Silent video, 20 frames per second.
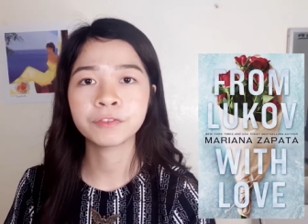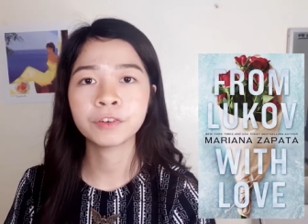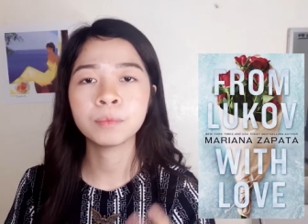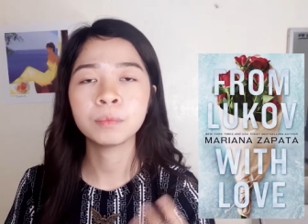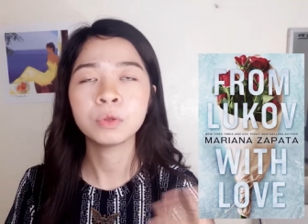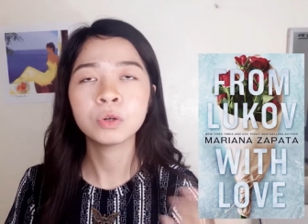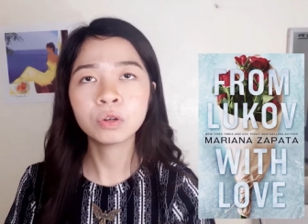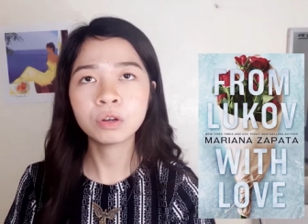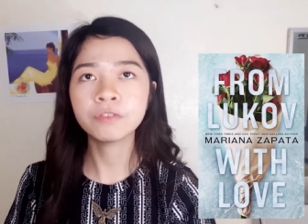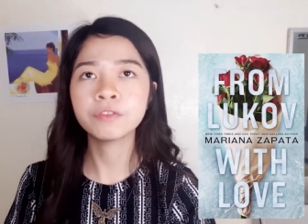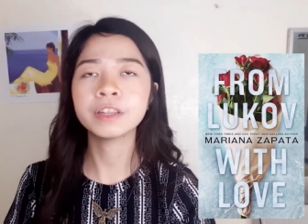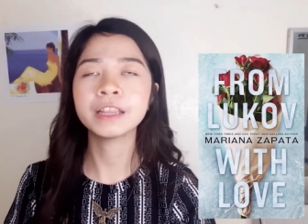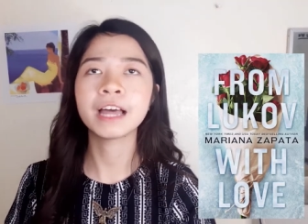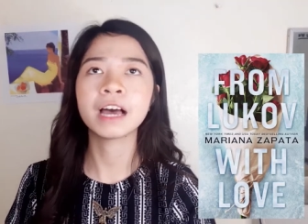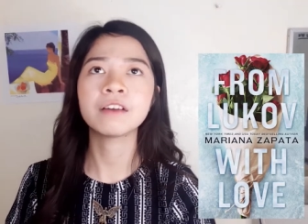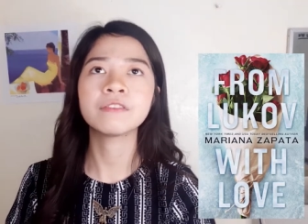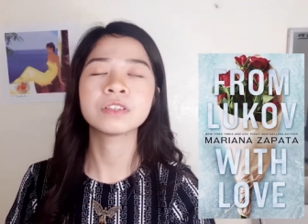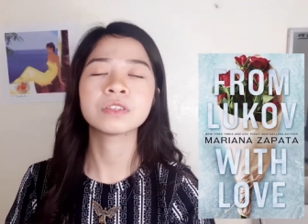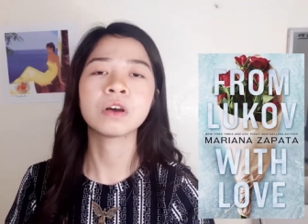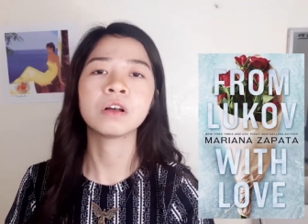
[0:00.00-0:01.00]
from Lukov with
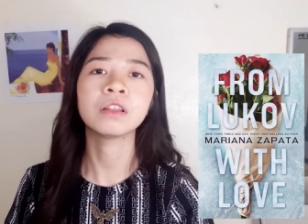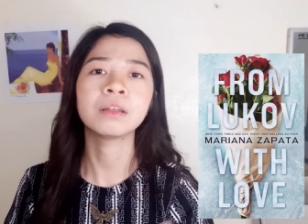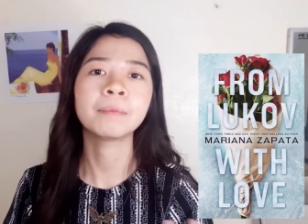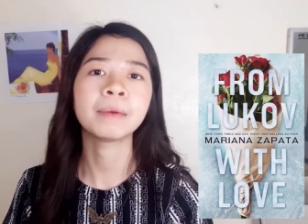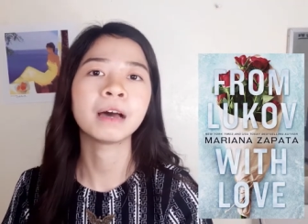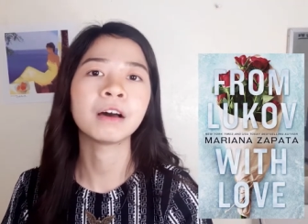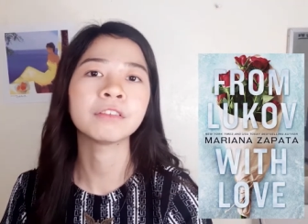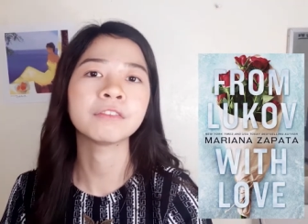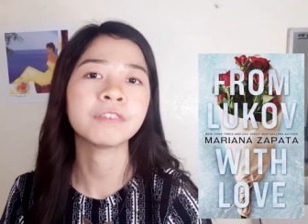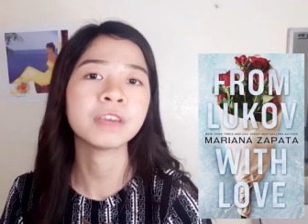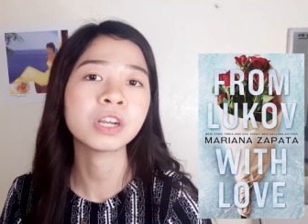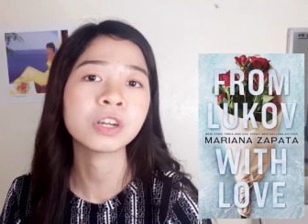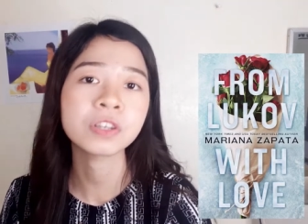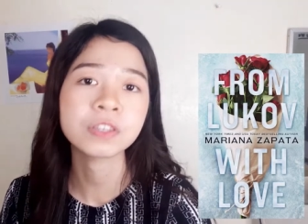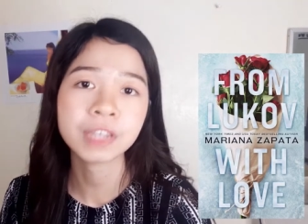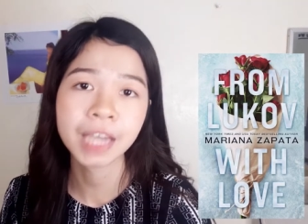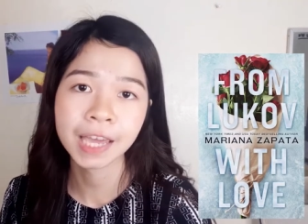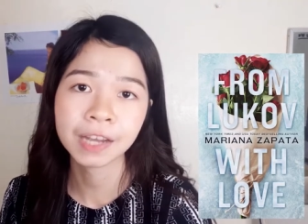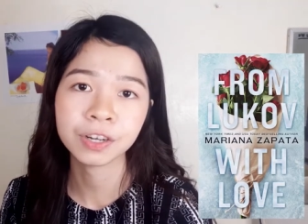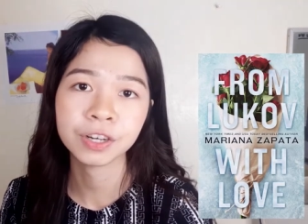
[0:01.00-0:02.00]
Love is all about figure
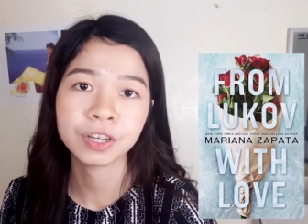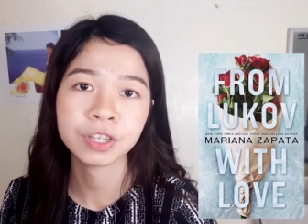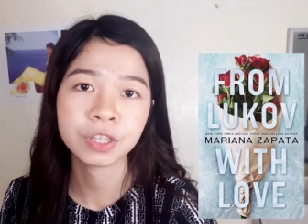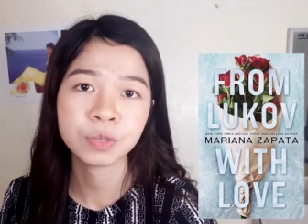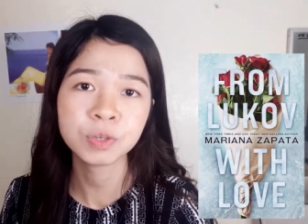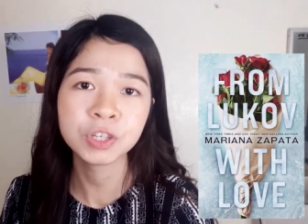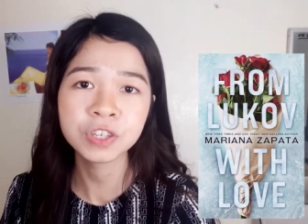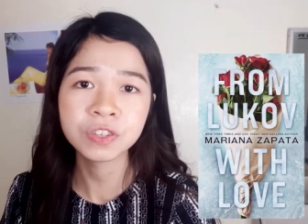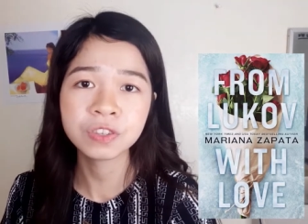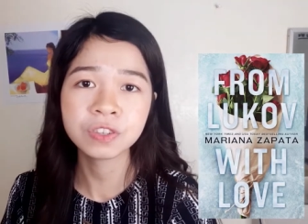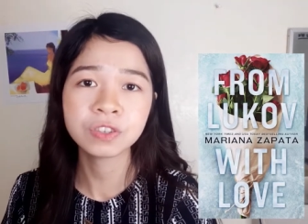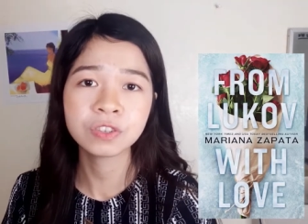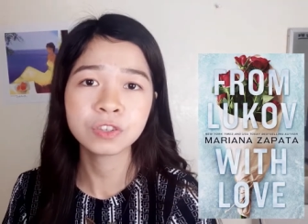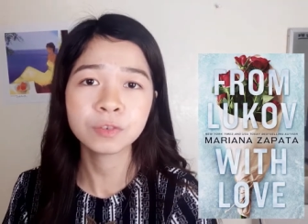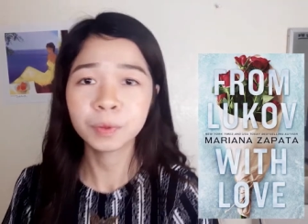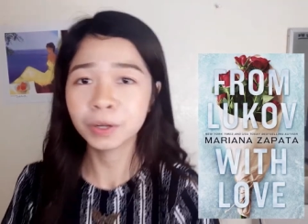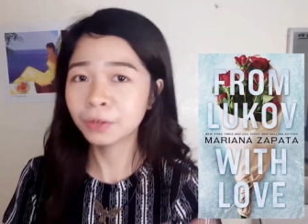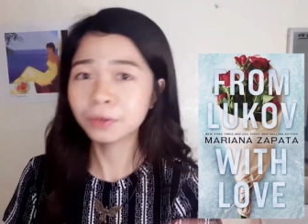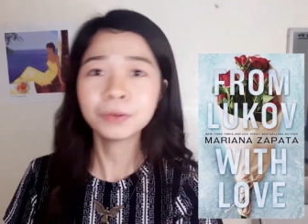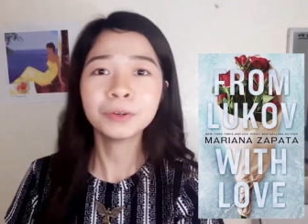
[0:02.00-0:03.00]
skaters, which is
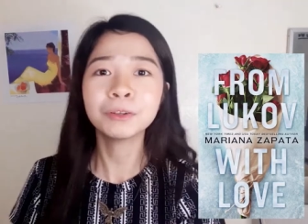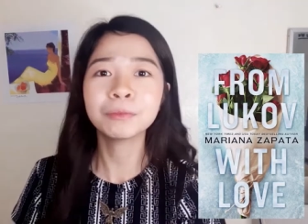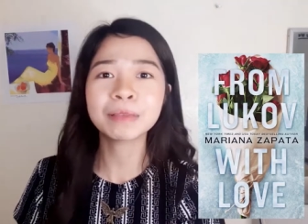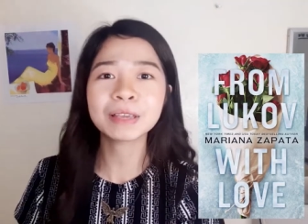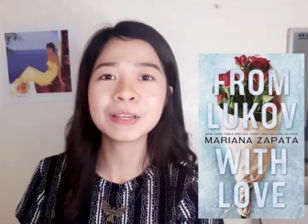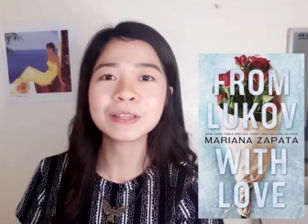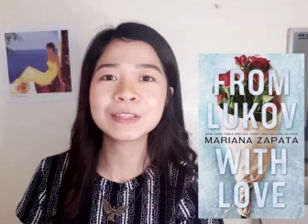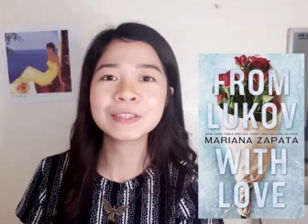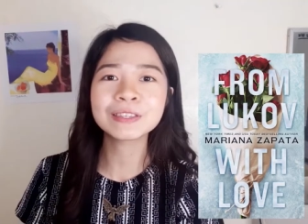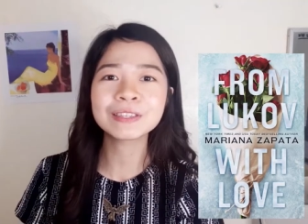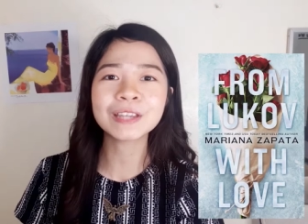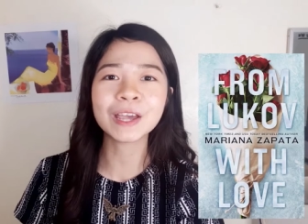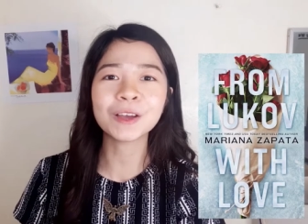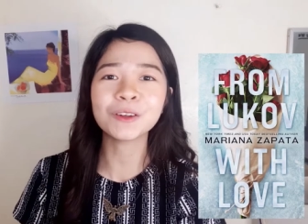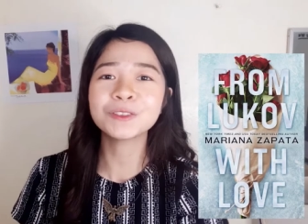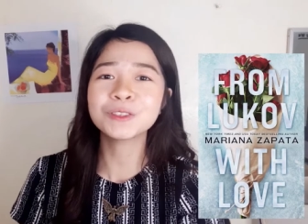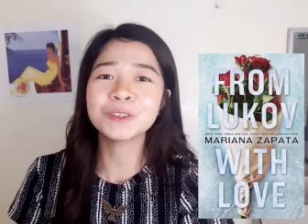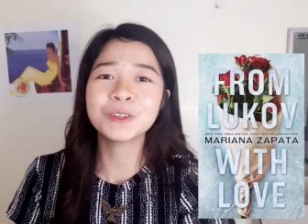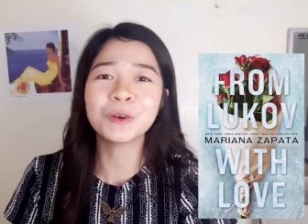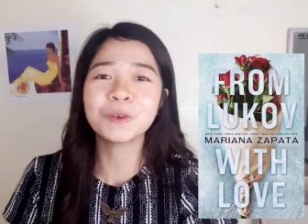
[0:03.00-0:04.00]
super cool because I
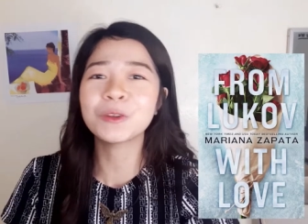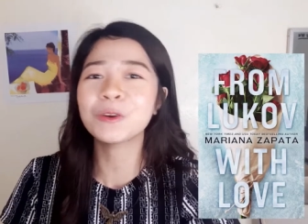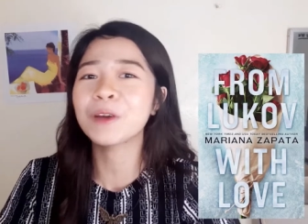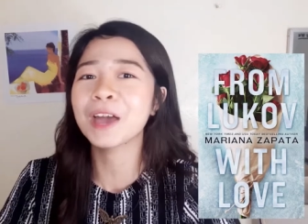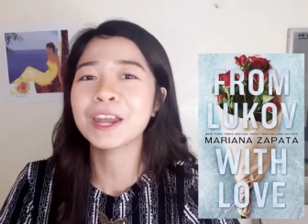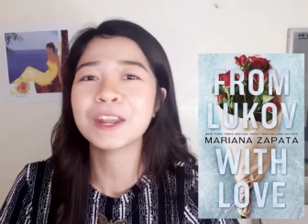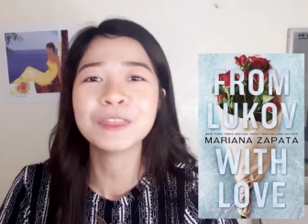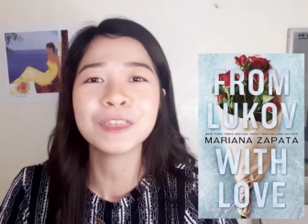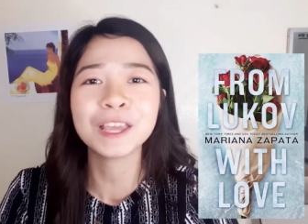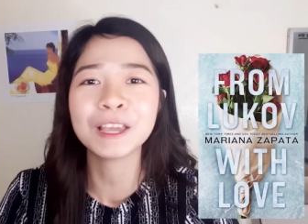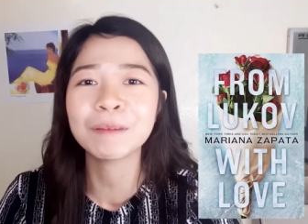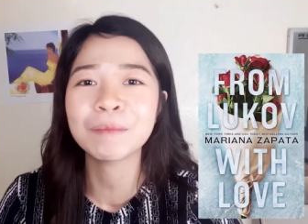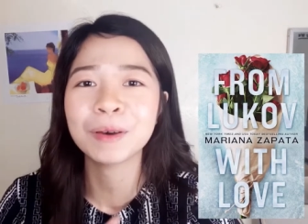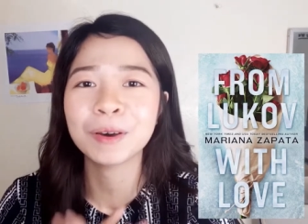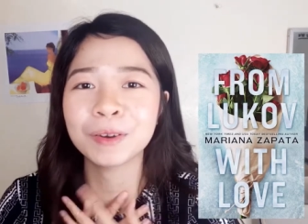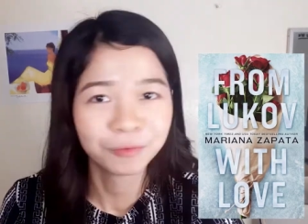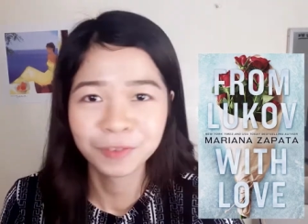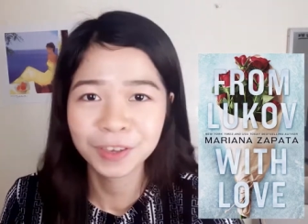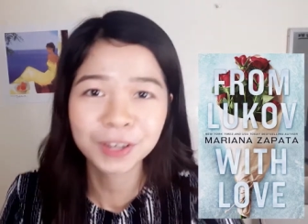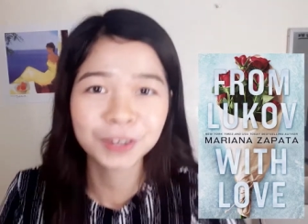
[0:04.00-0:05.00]
also don't know anything
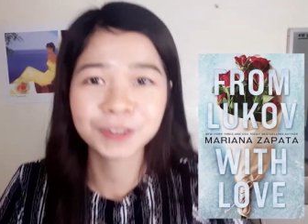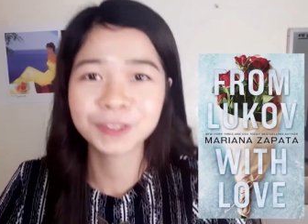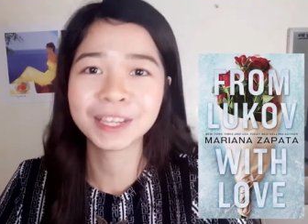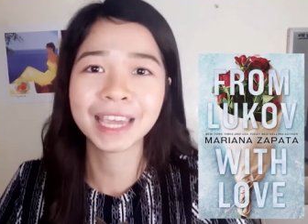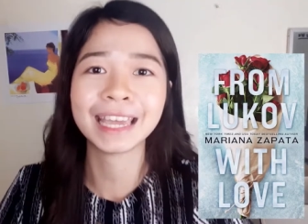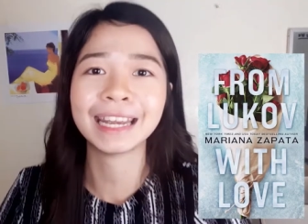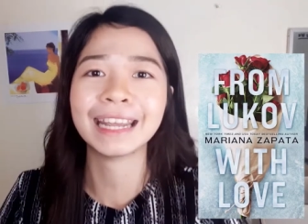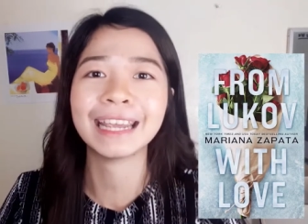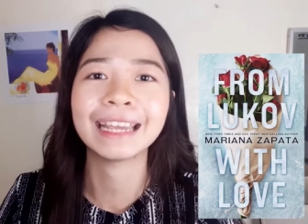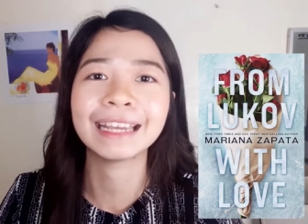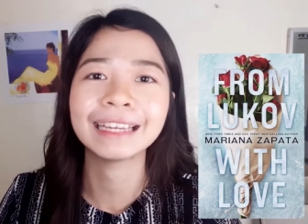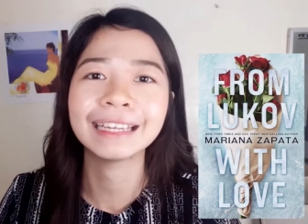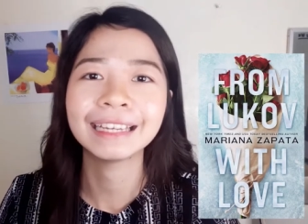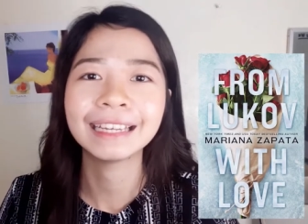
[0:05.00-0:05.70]
about figure skating.